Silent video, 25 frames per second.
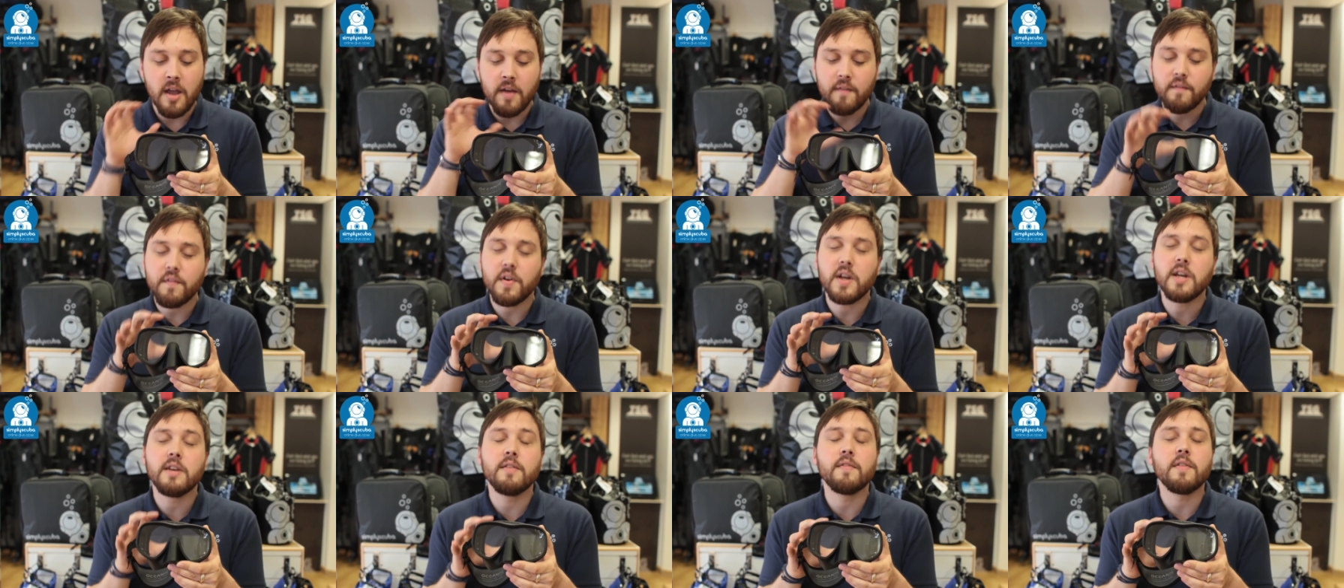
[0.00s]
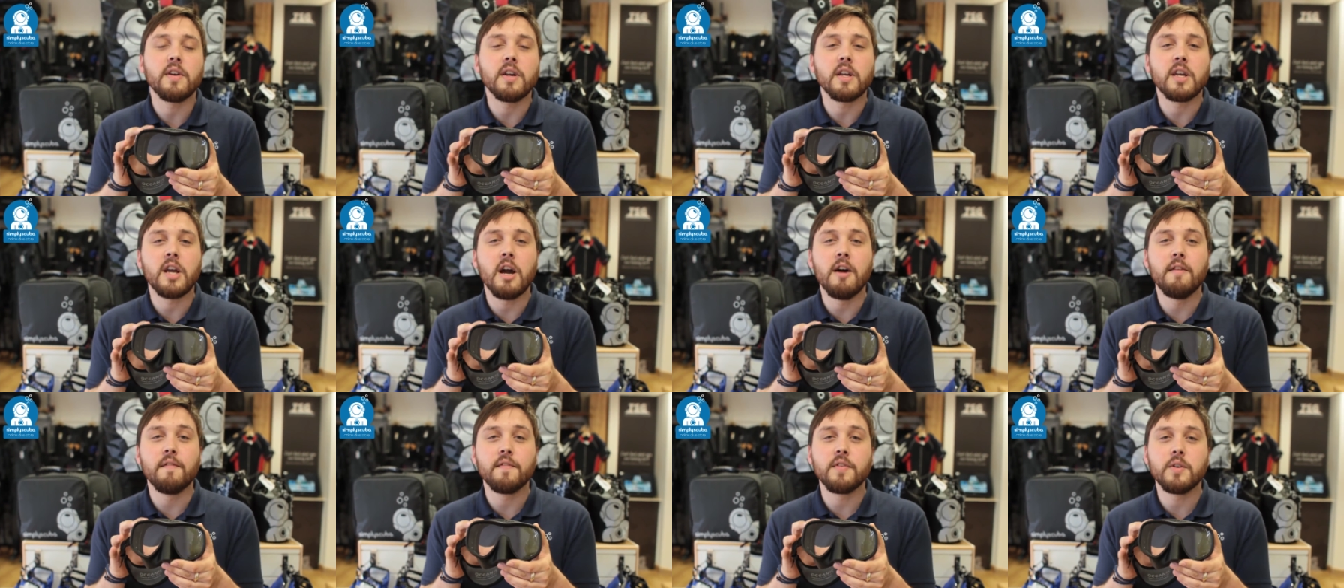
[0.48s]
very, very
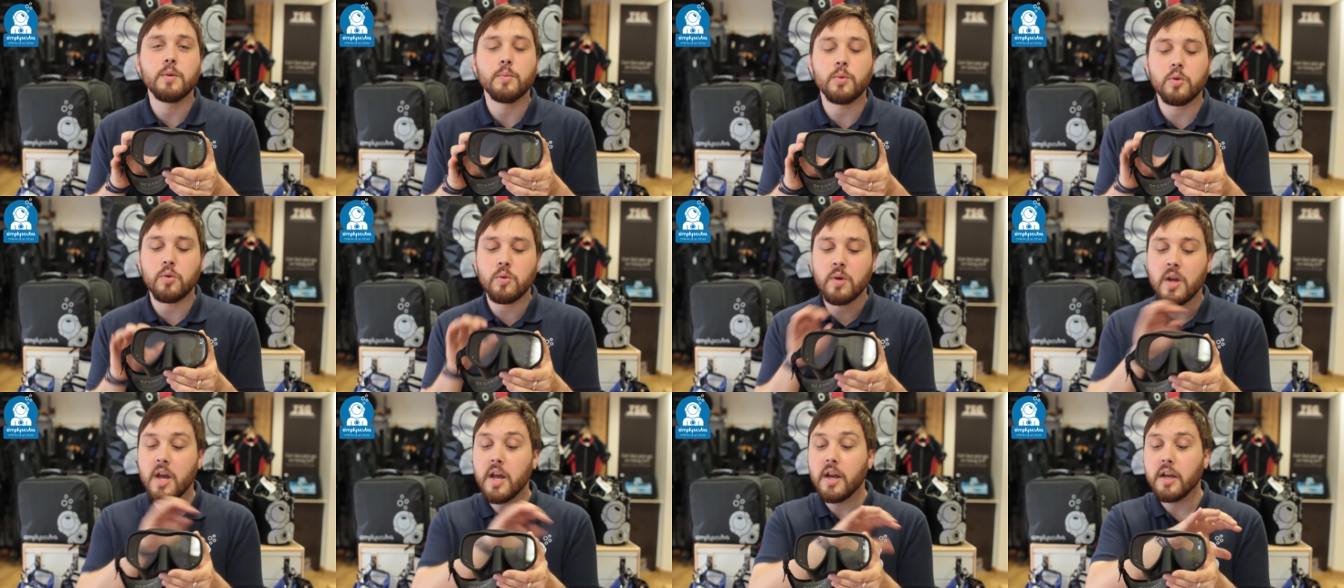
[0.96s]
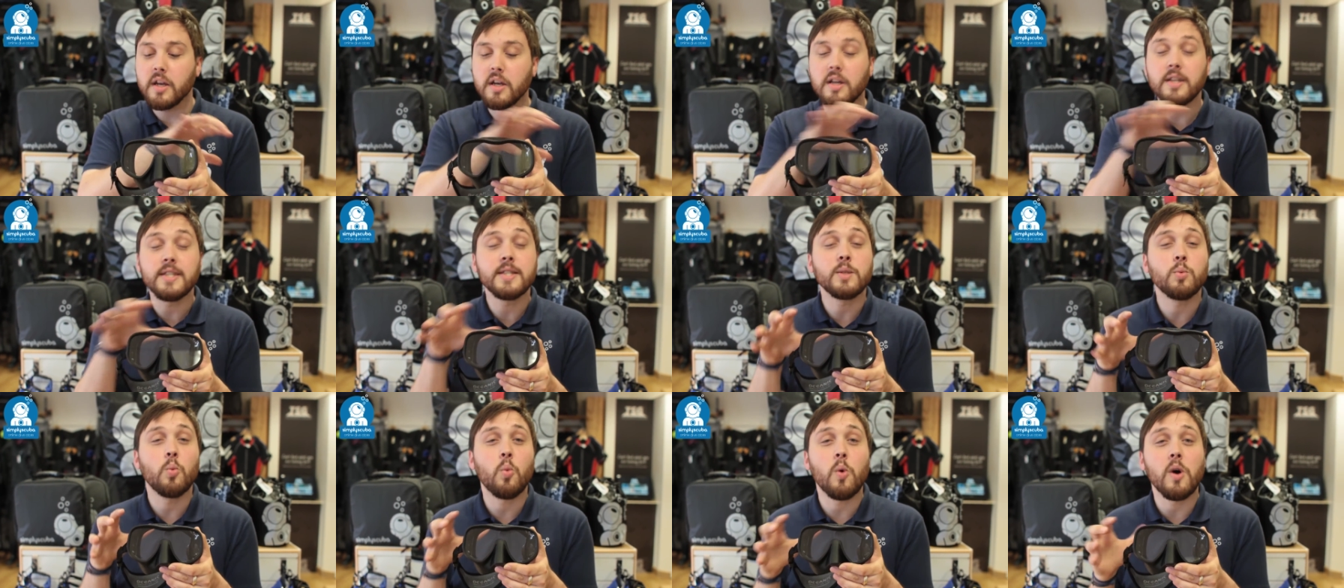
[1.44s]
comfortable,
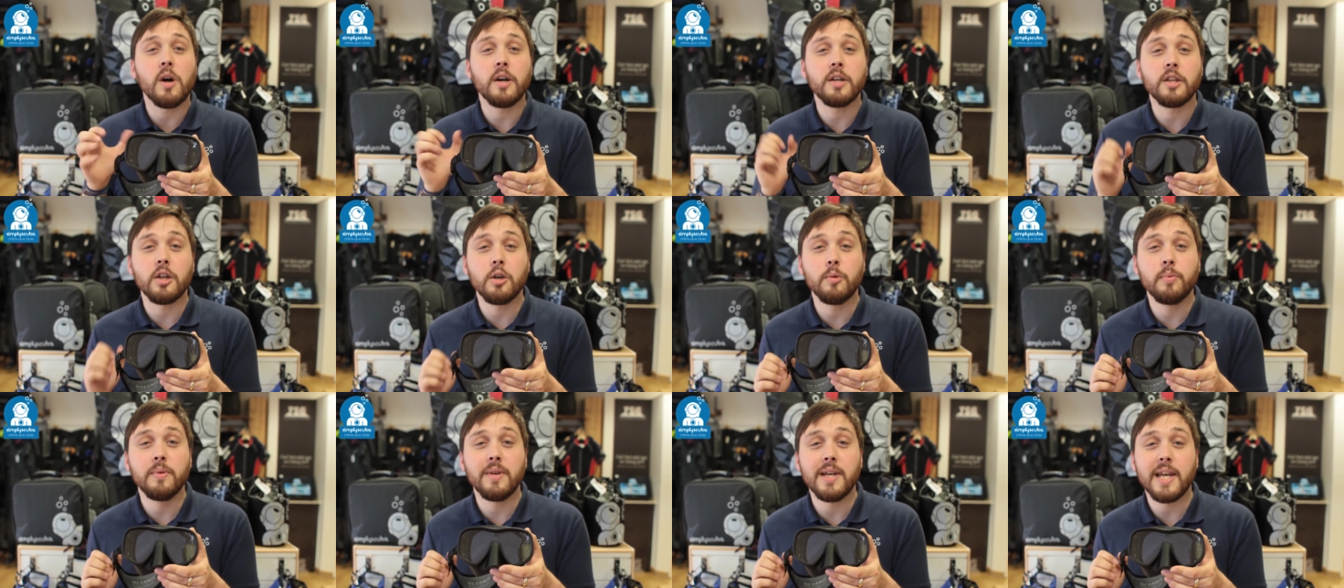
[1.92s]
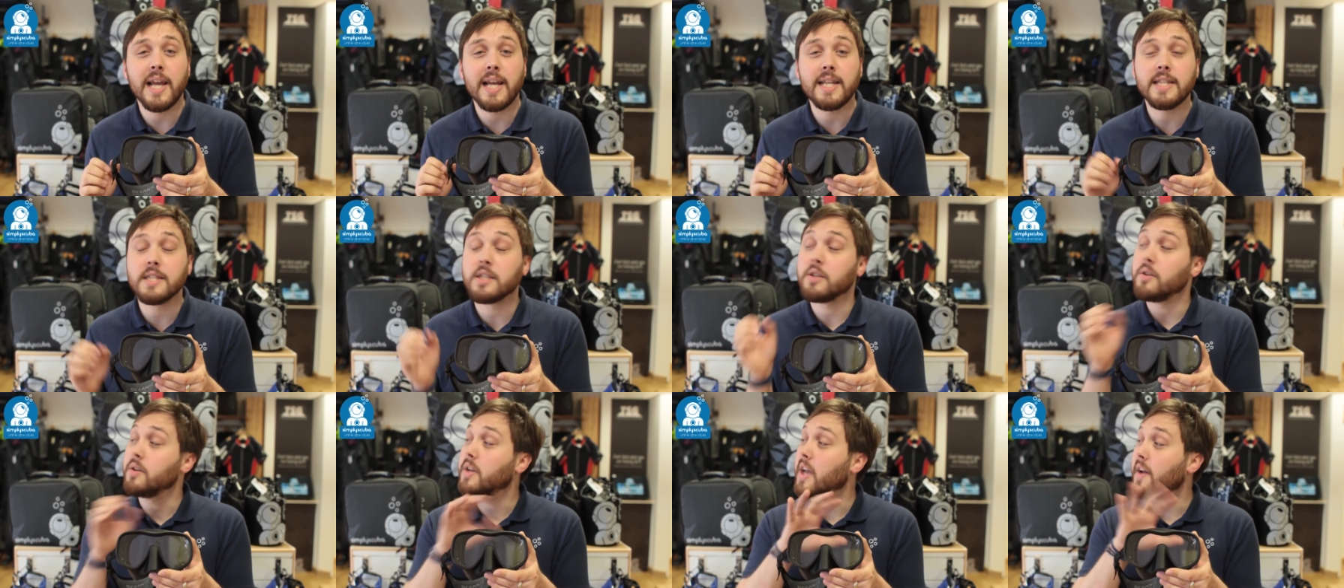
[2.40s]
nice wide open
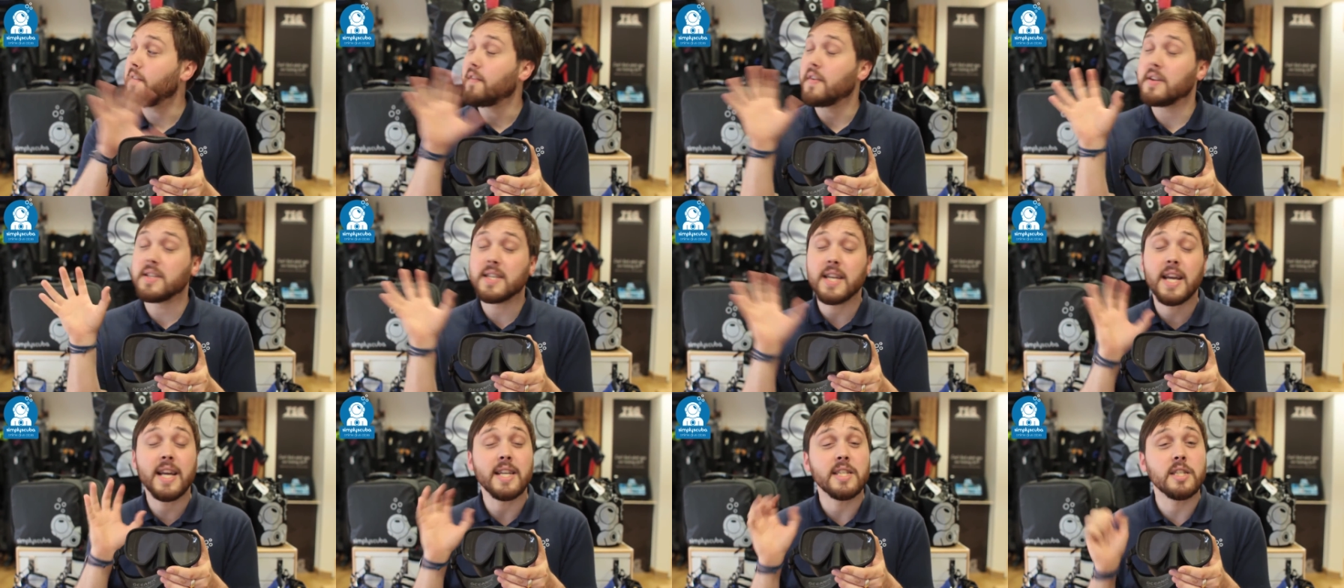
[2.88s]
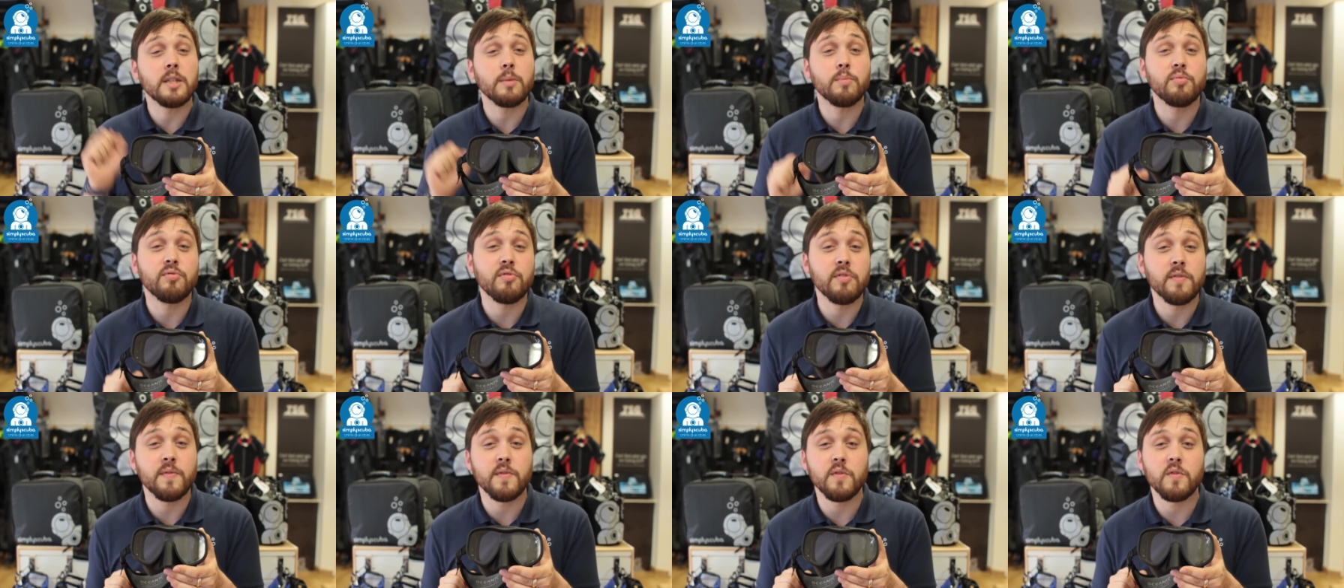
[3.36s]
lens, so you get fantastic
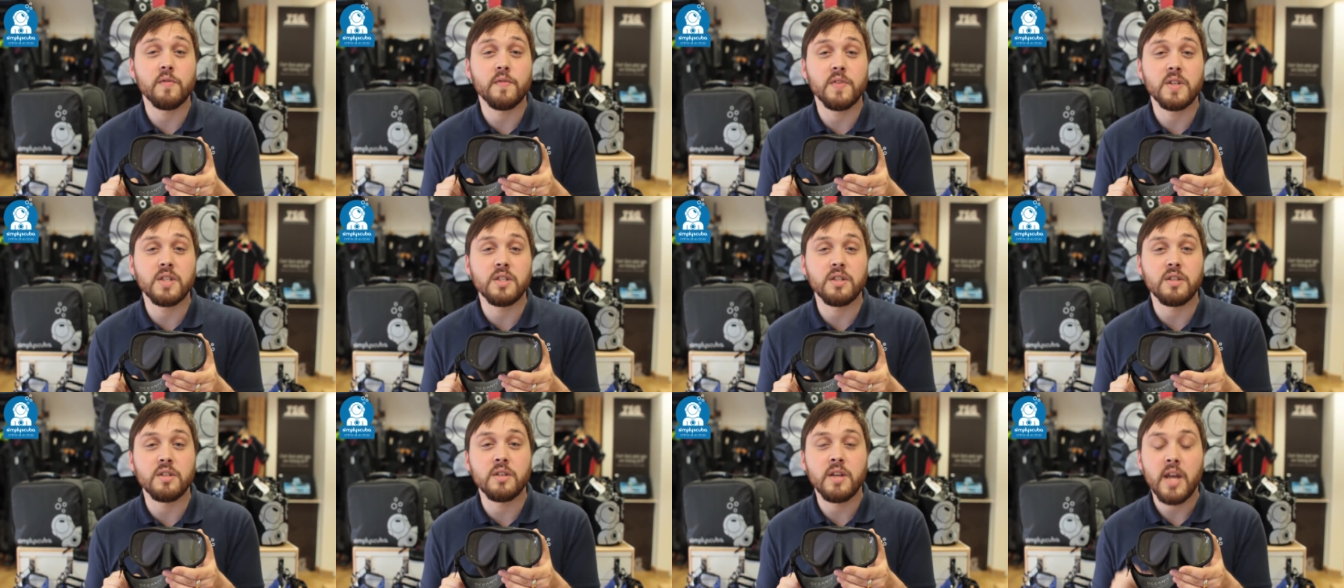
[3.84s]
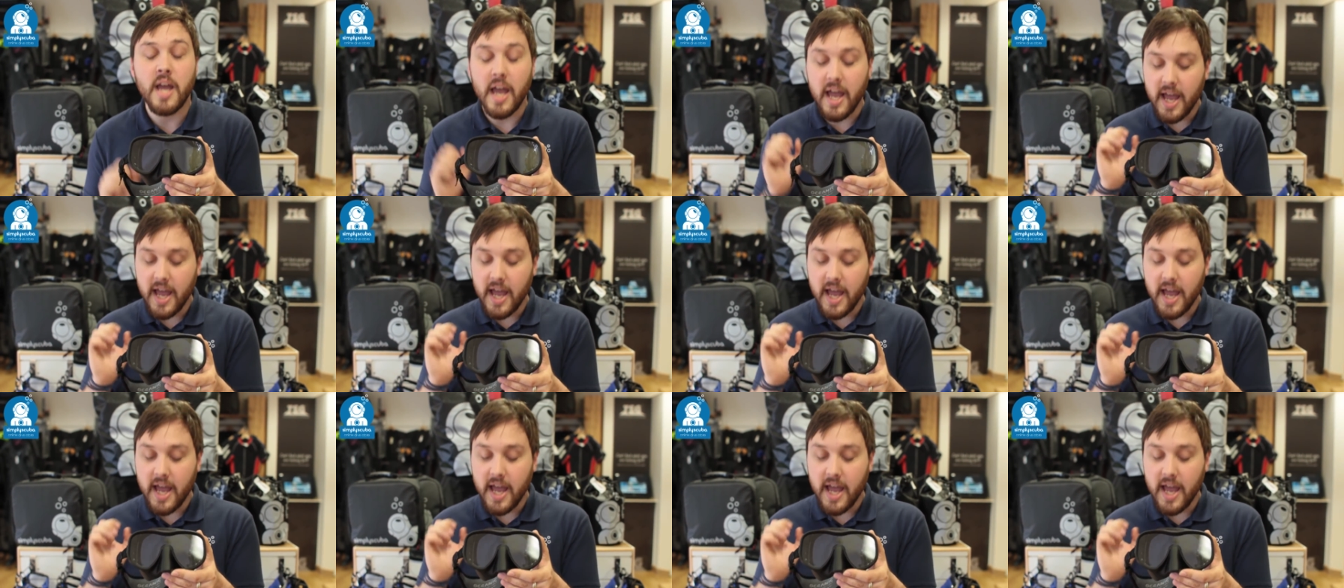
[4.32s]
peripheral vision,